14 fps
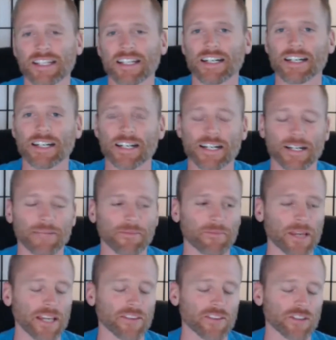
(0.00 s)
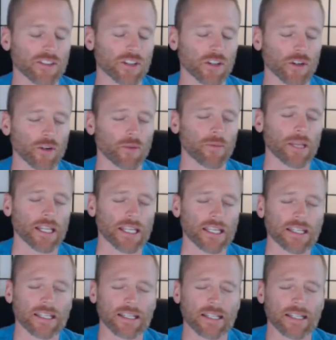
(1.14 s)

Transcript: Um, man, there's so many.